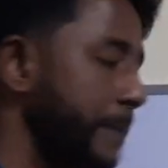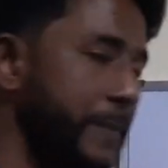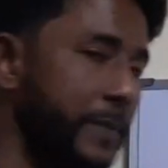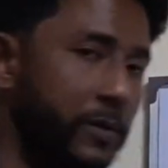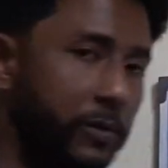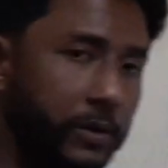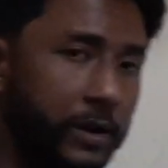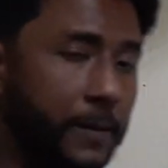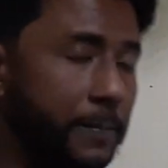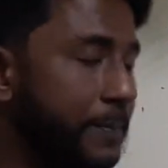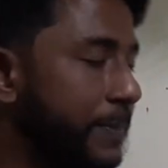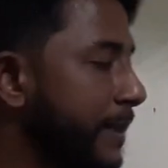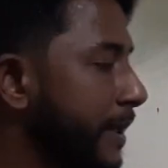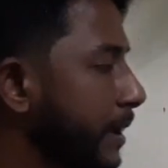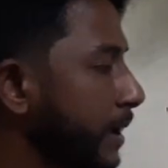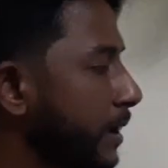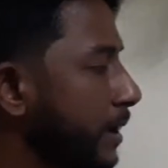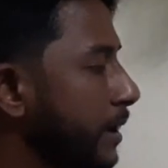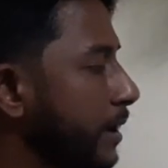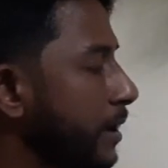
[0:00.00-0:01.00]
Okay,
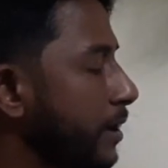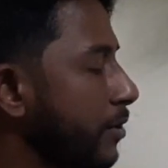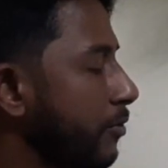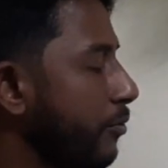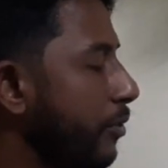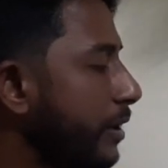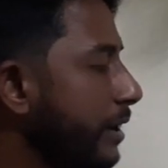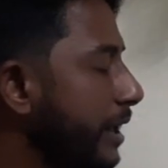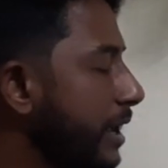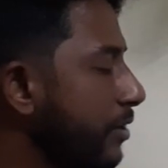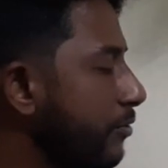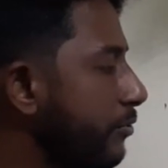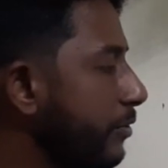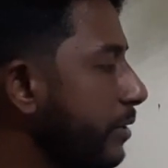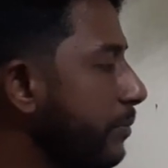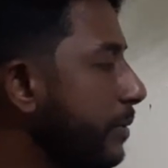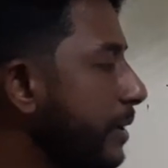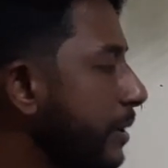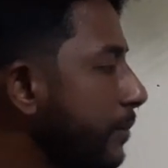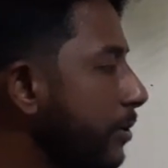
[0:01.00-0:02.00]
for every
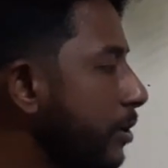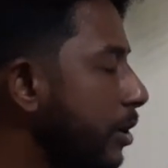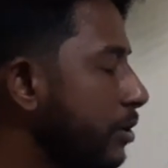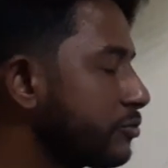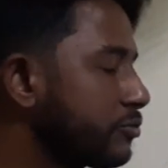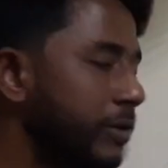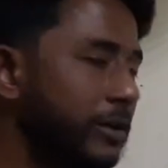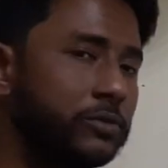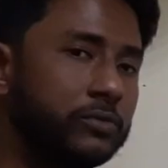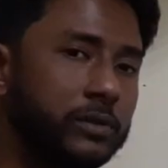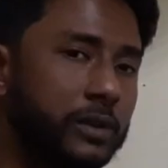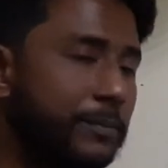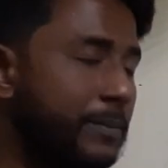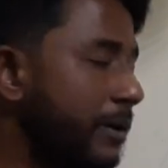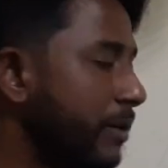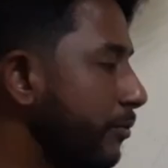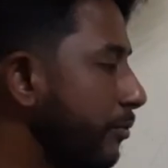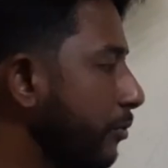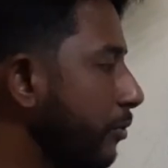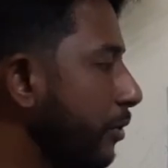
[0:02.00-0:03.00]
V belongs to R to the
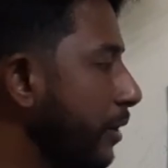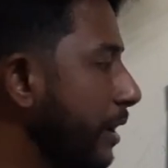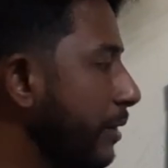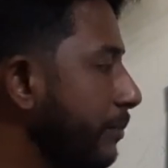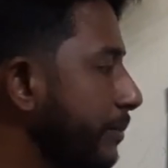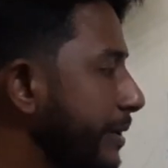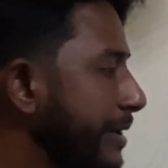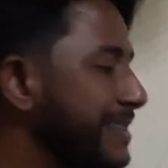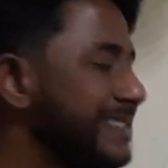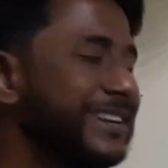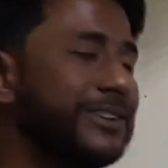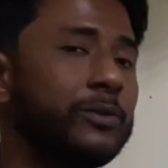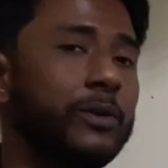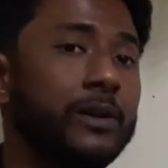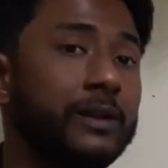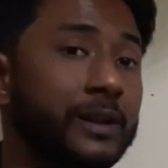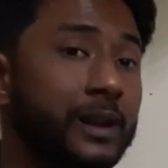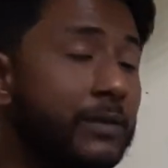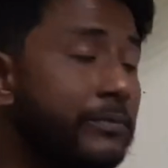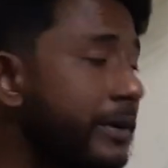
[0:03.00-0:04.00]
power 4 and V is a
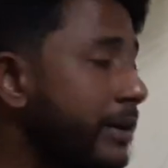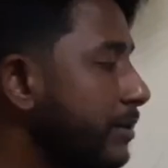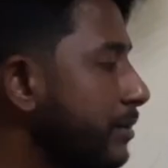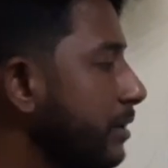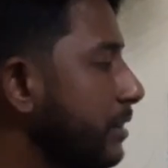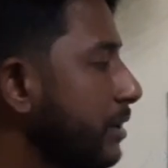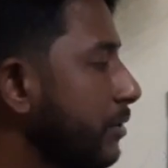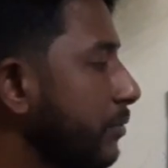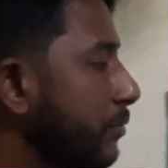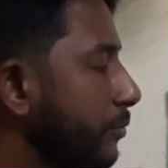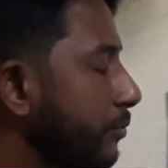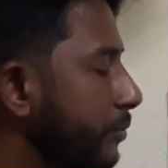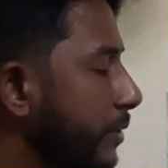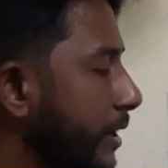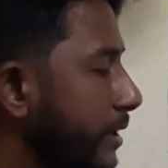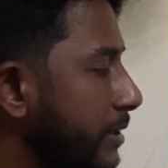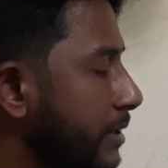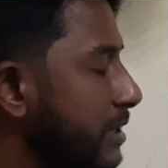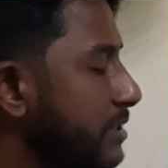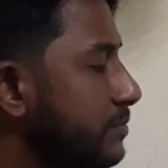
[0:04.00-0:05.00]
non-null vector, the
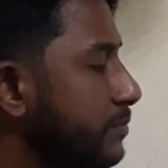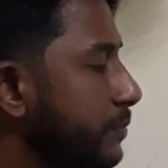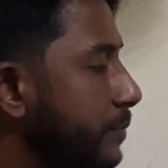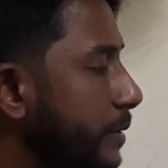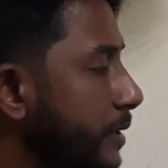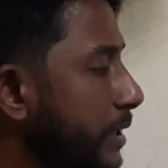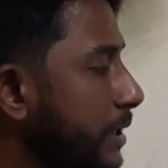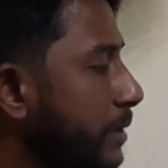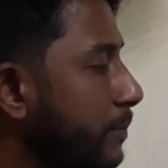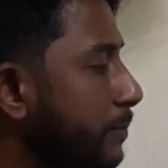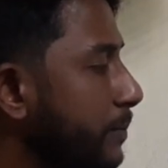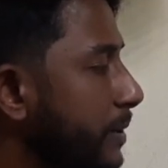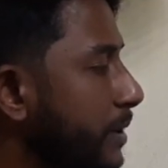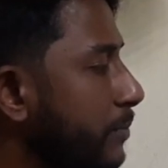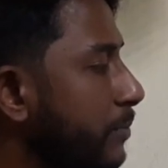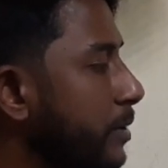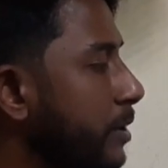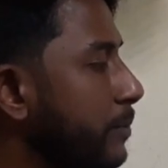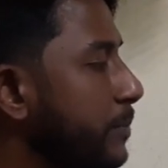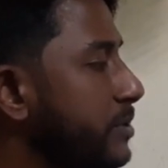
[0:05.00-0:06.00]
vectors V,
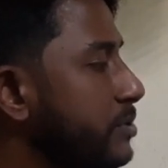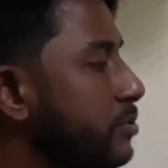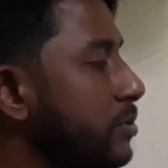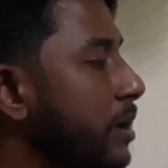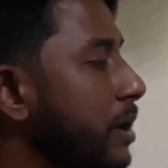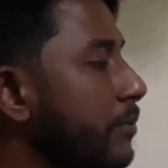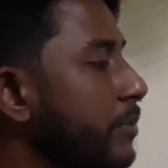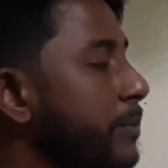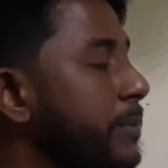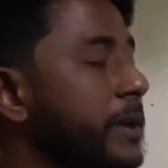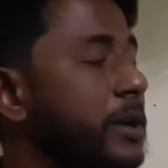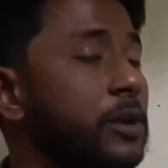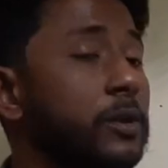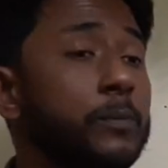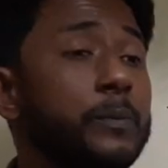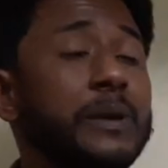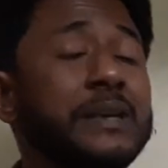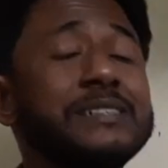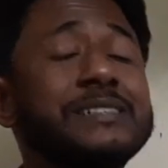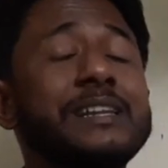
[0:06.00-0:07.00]
PV, P square V, P cube
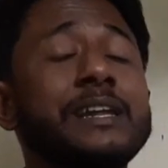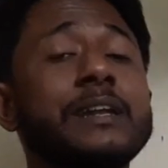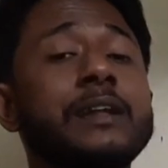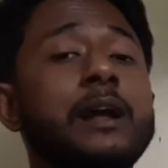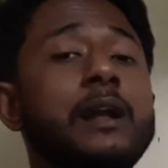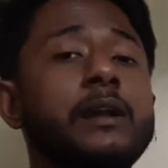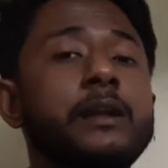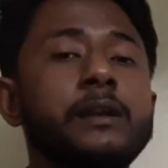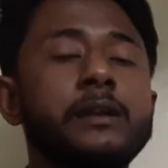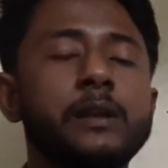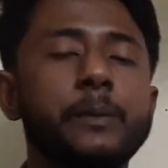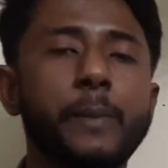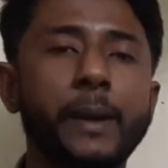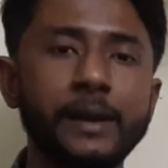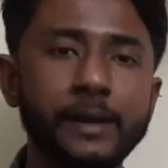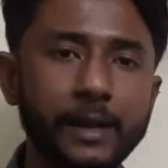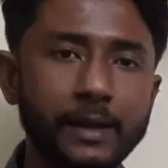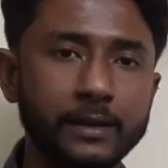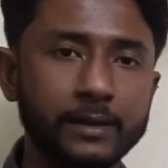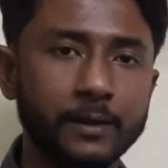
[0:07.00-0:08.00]
V is linearly
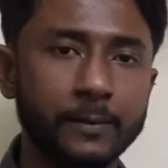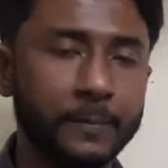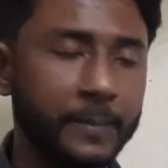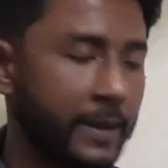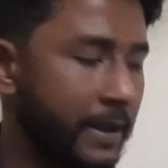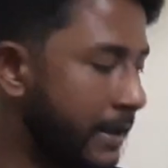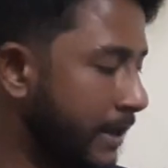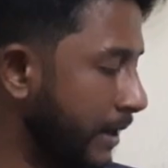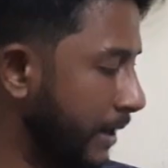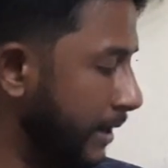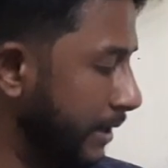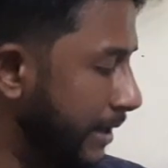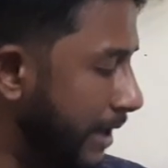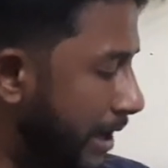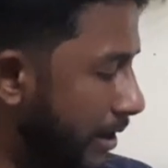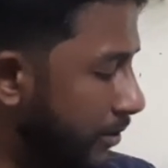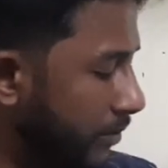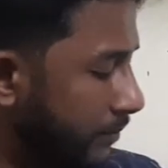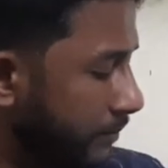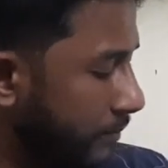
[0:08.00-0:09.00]
independent.
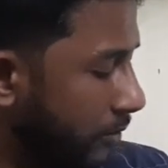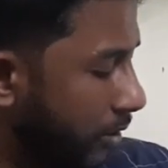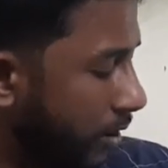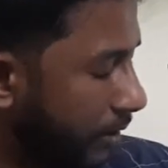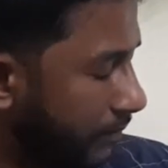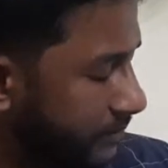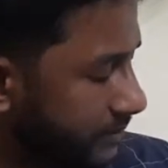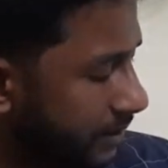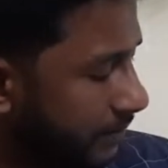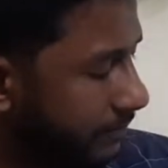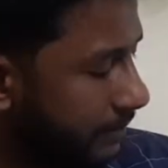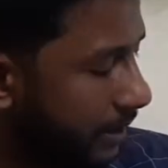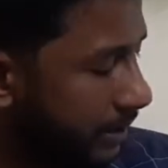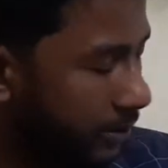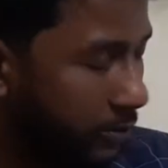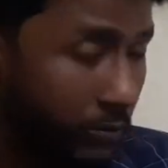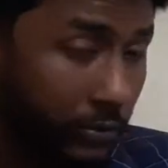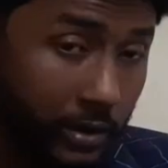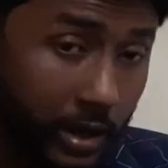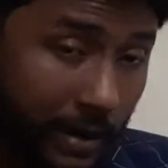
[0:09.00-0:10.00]
Now observe
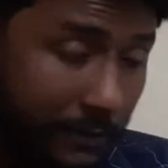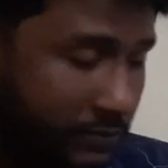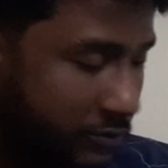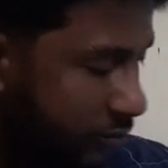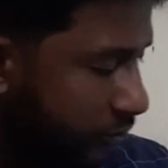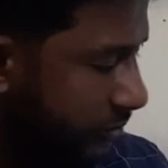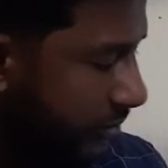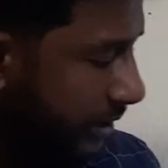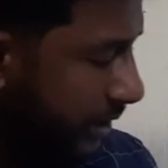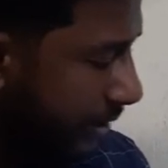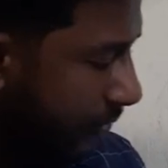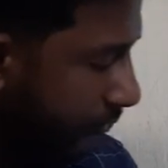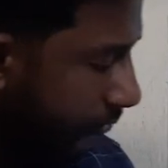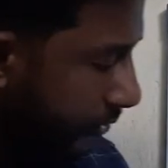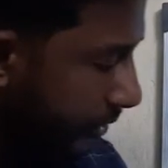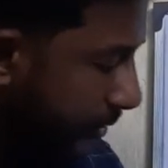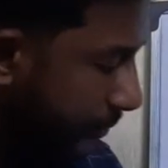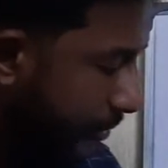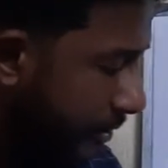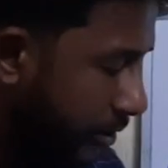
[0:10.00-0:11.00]
that we have chosen a
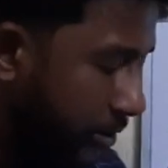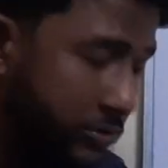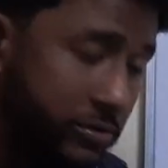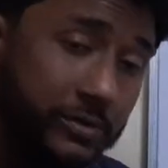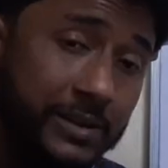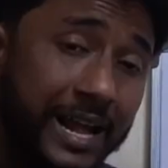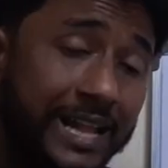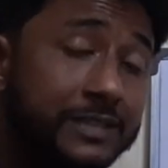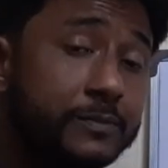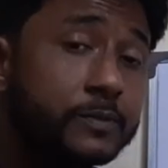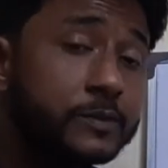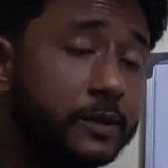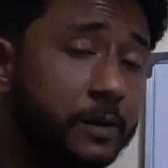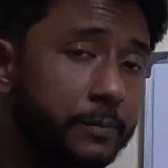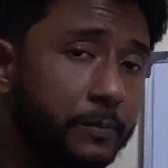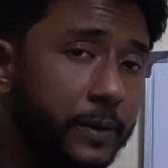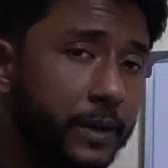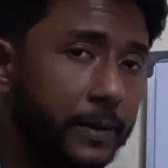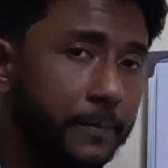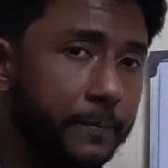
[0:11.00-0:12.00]
V belongs to null space of
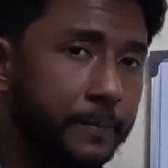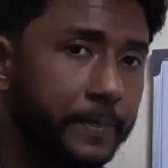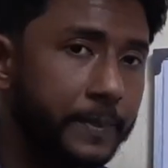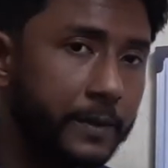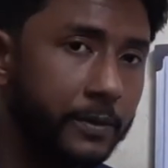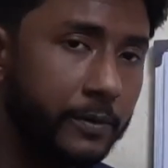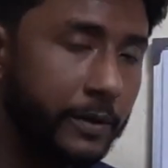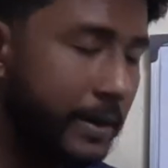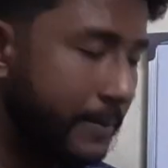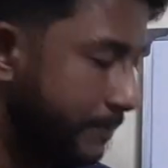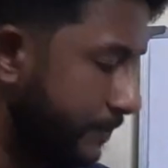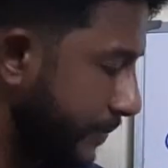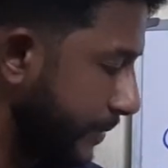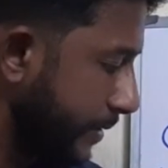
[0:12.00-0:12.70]
P. Okay,